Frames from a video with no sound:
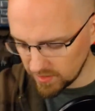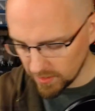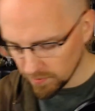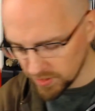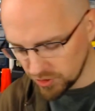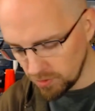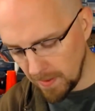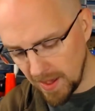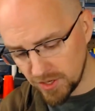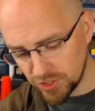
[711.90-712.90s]
at the original
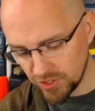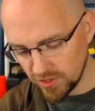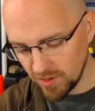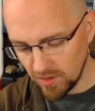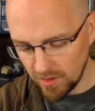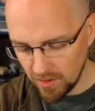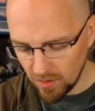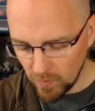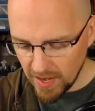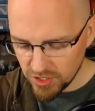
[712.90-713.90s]
mesh,
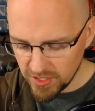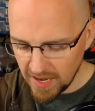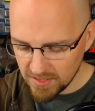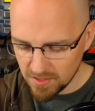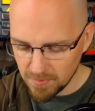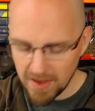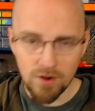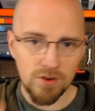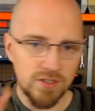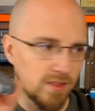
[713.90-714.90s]
we actually had some
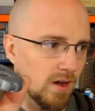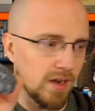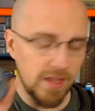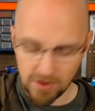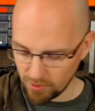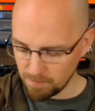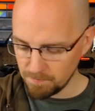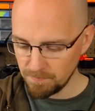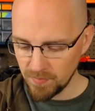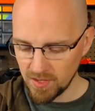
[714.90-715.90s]
errors in the
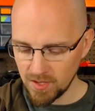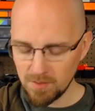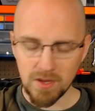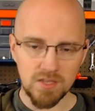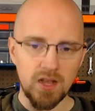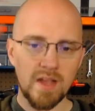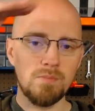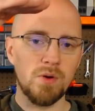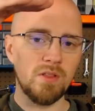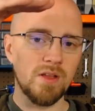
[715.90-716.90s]
honeycomb because I
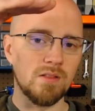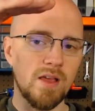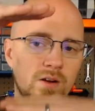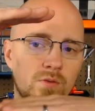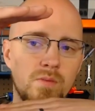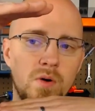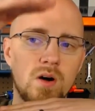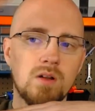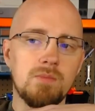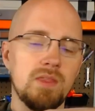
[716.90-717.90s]
had put like a layer on the
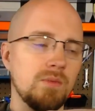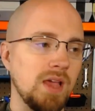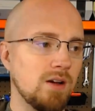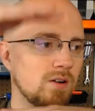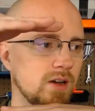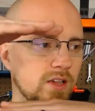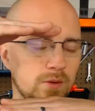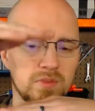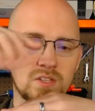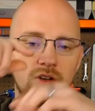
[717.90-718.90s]
bottom and then we had our
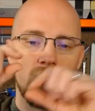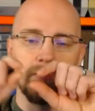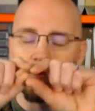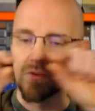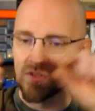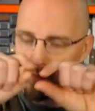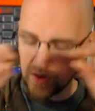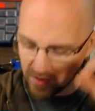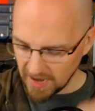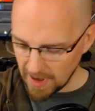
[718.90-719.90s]
honeycomb in the top, and there were some weird